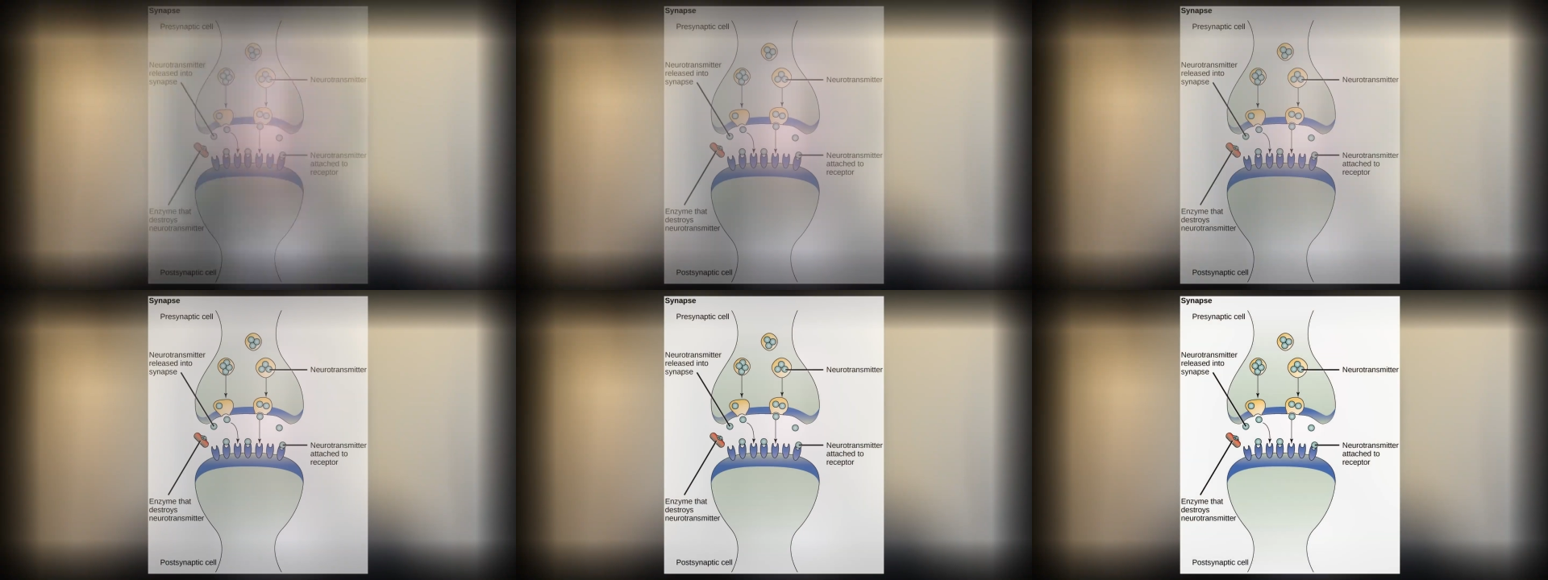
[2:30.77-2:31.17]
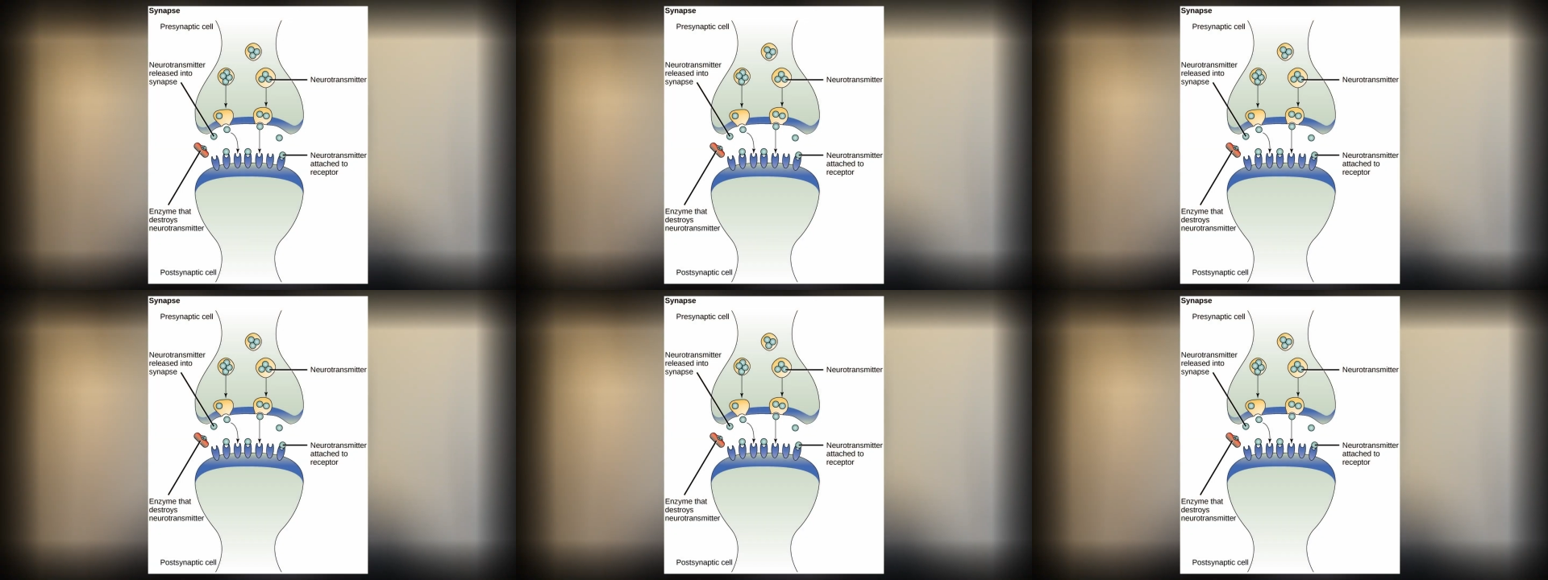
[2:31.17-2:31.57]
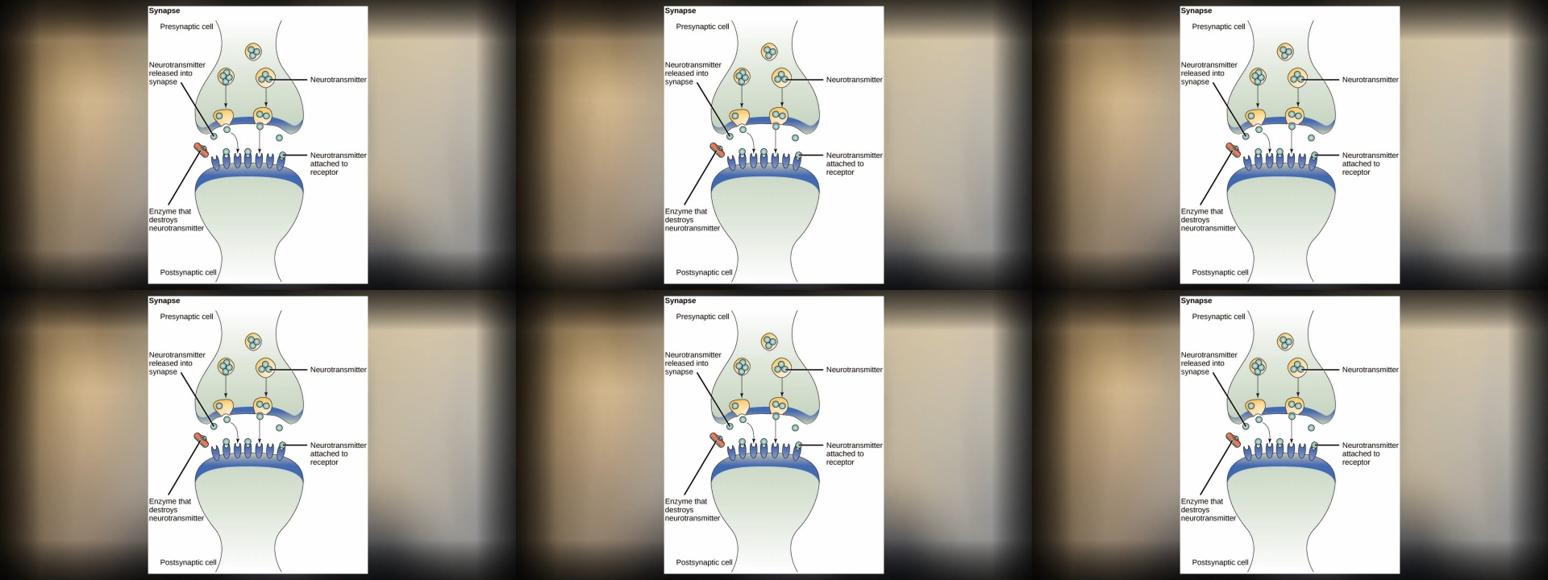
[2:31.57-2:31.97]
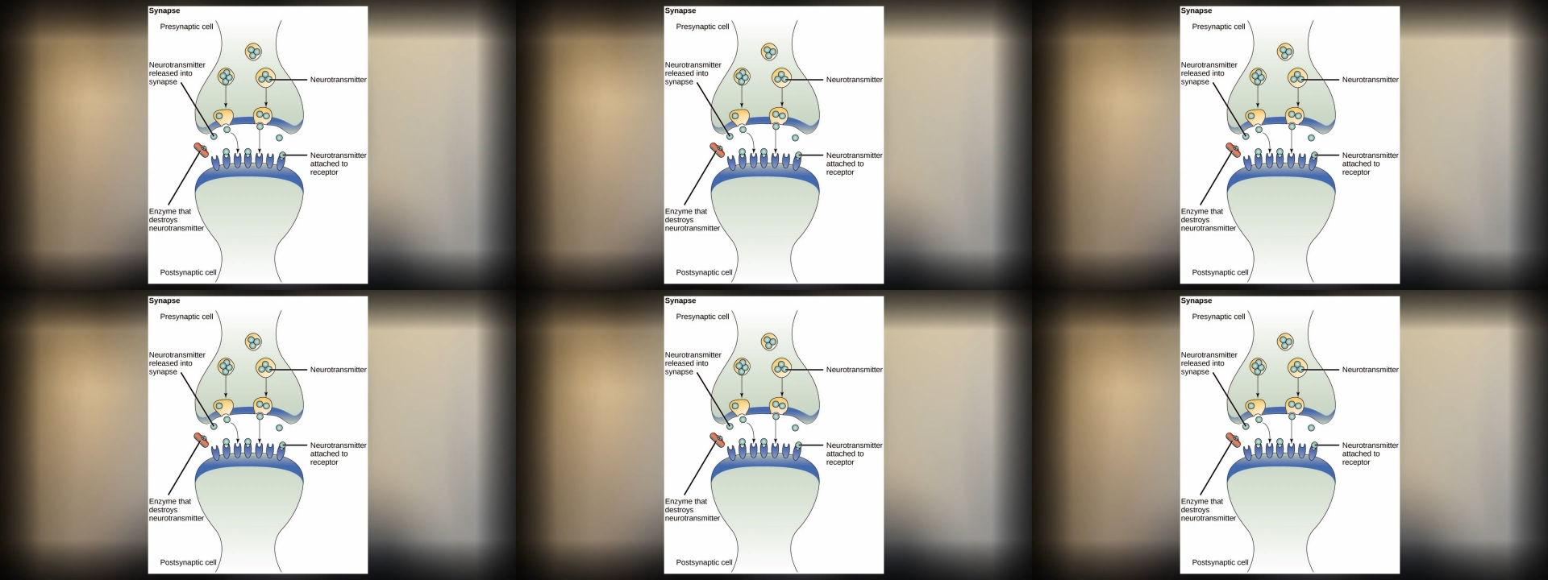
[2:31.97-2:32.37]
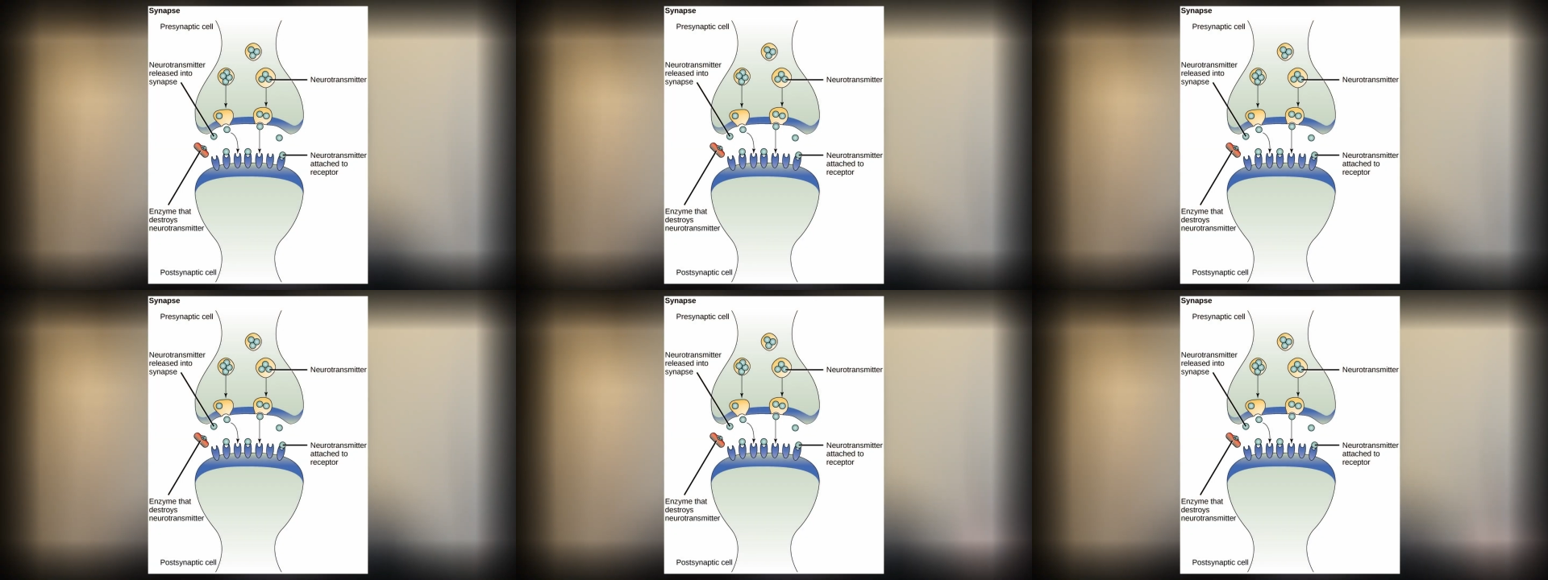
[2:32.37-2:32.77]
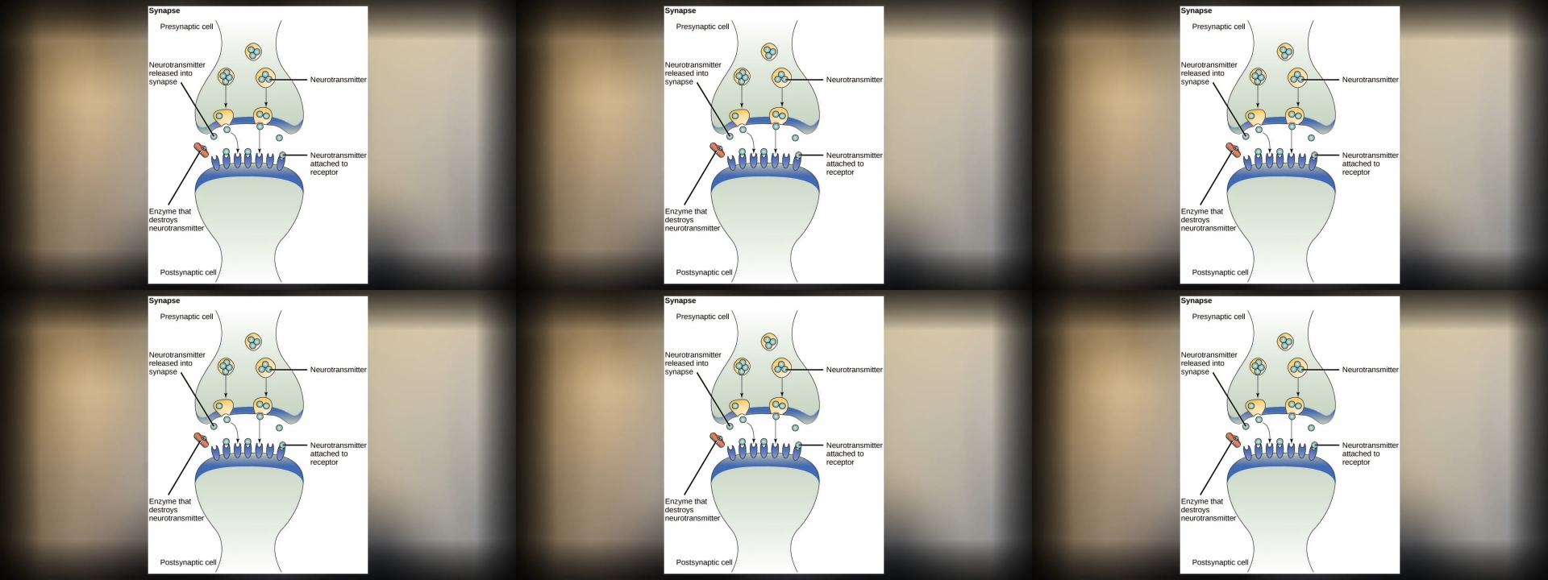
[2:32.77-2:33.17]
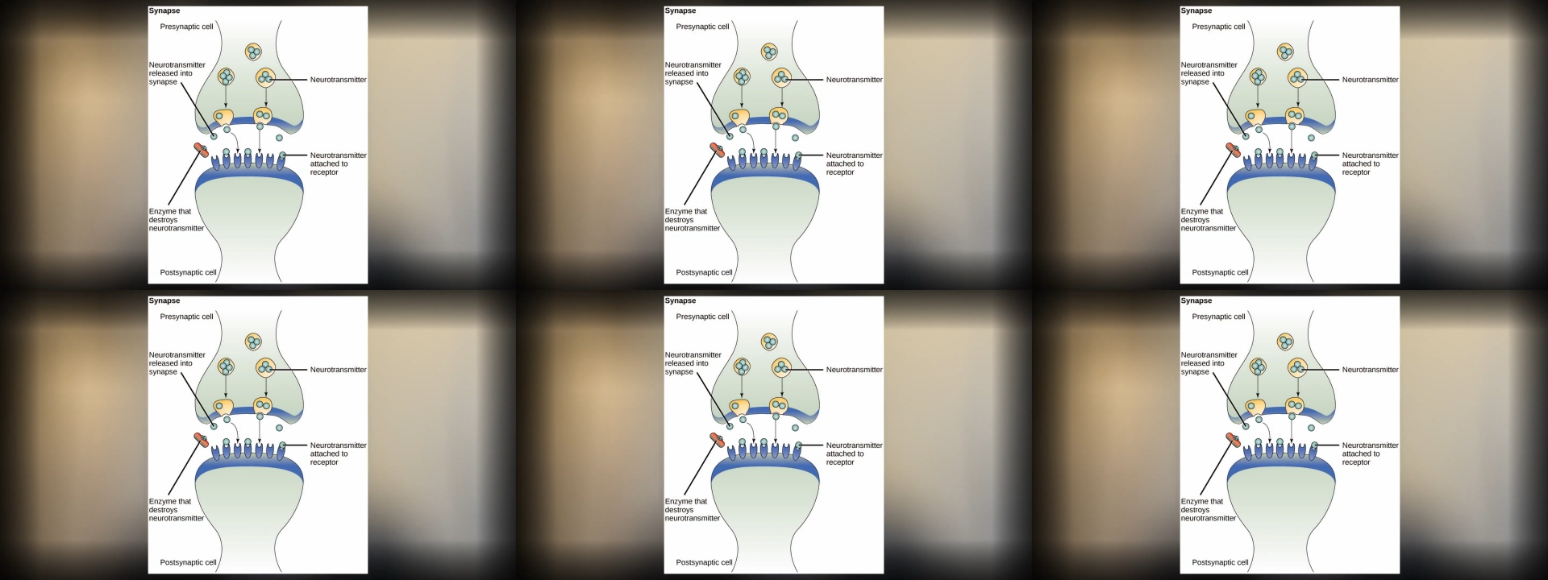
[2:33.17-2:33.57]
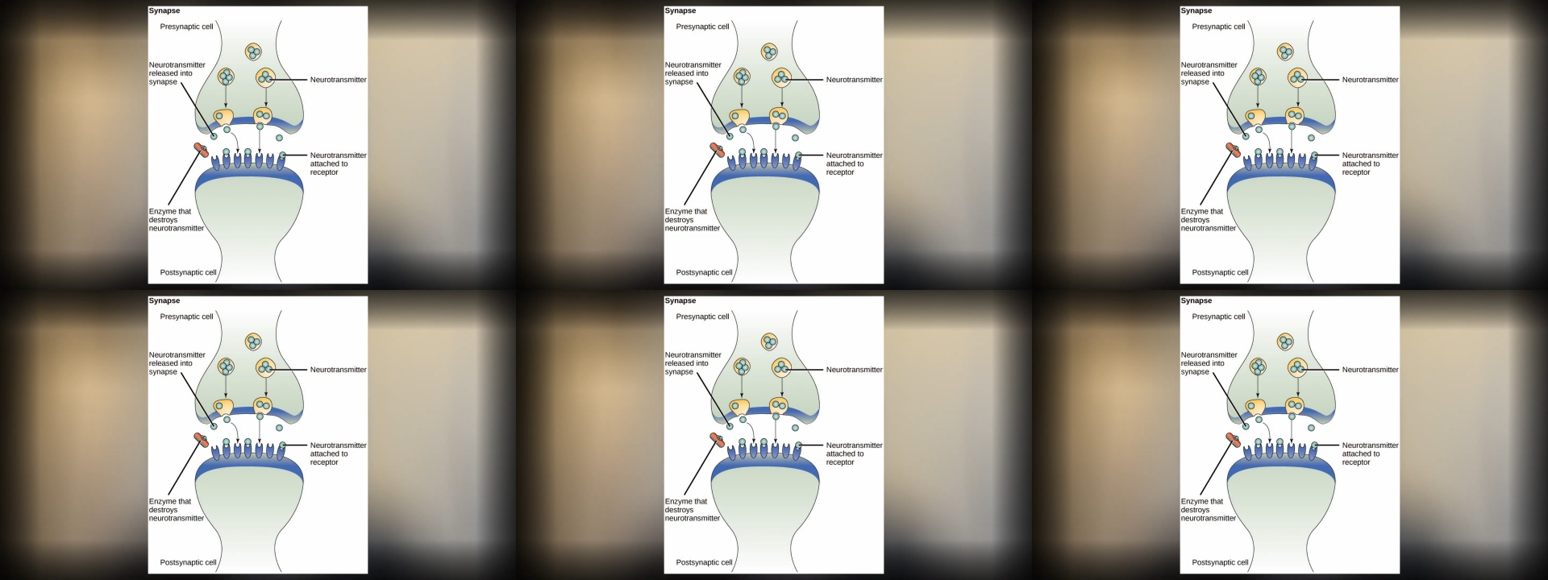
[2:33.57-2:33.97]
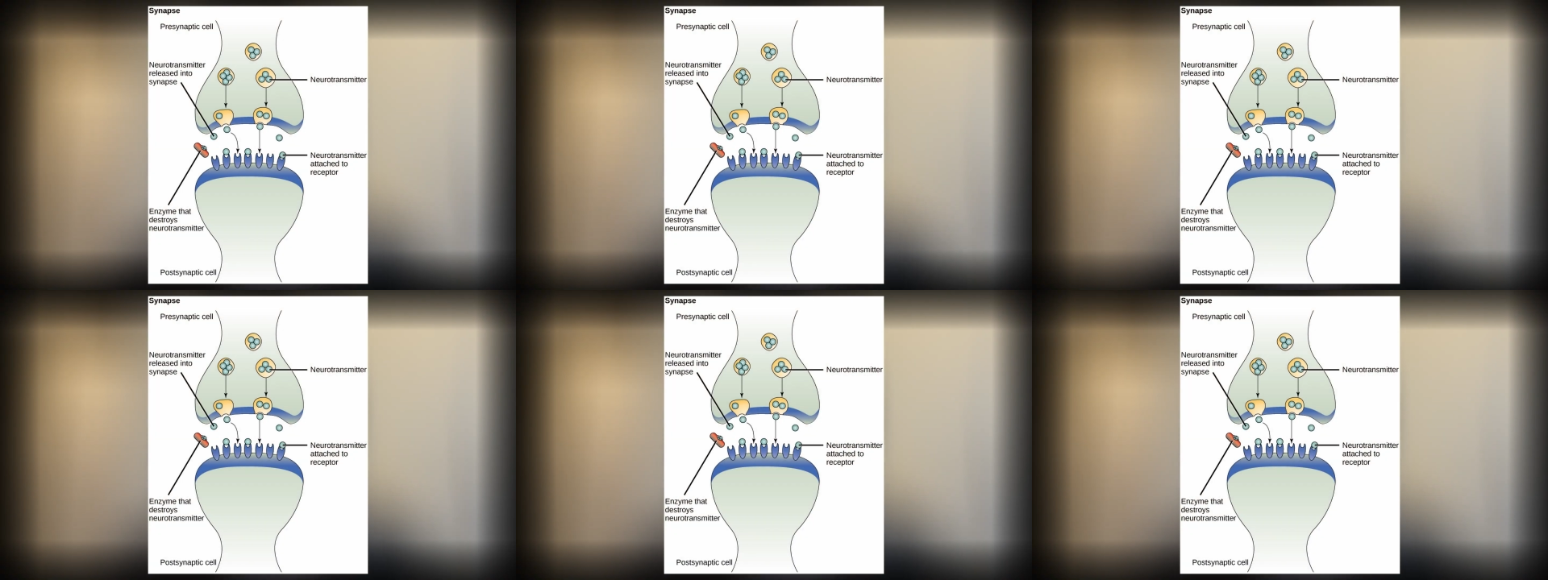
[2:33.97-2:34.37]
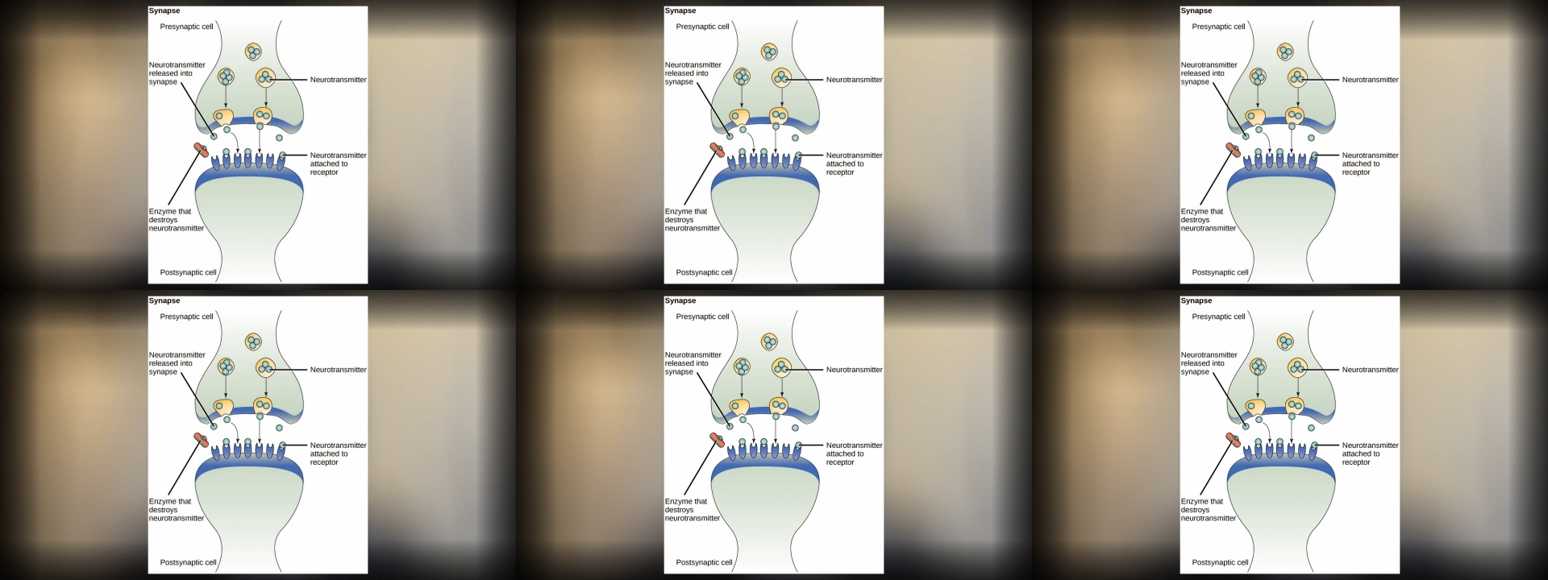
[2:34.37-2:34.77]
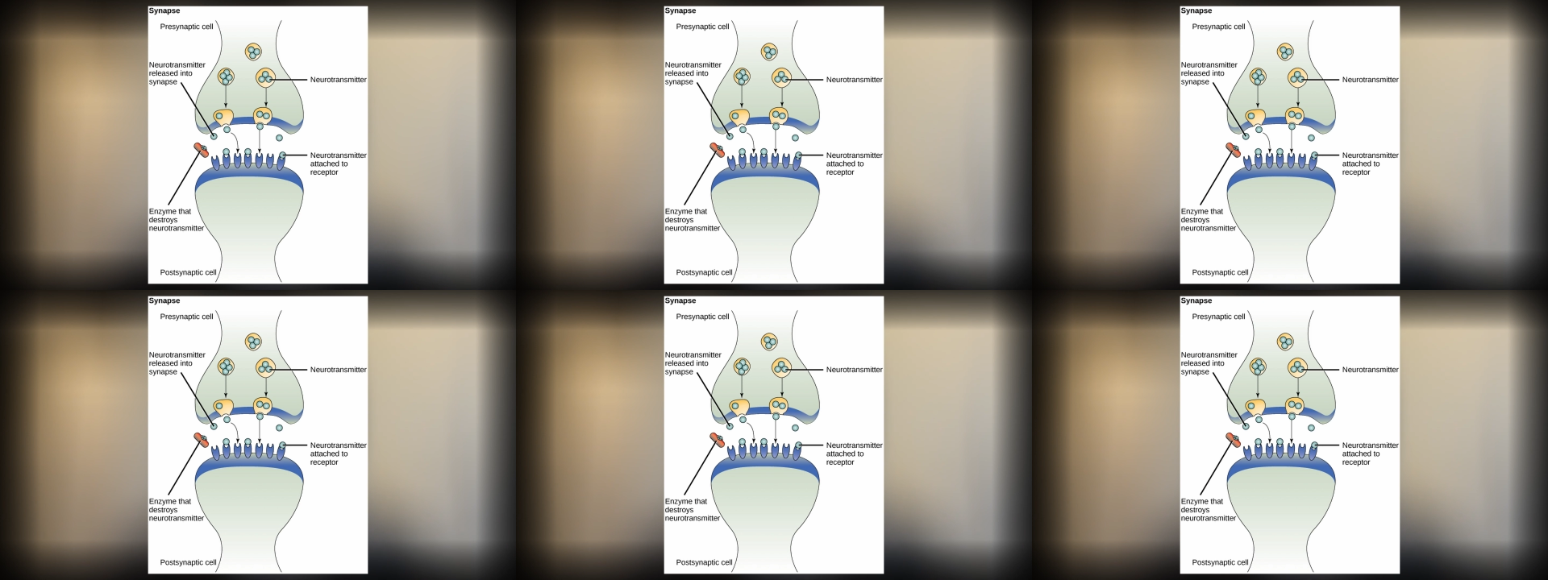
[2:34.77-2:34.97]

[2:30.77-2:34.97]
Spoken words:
No face is visible, so there are no lips to read.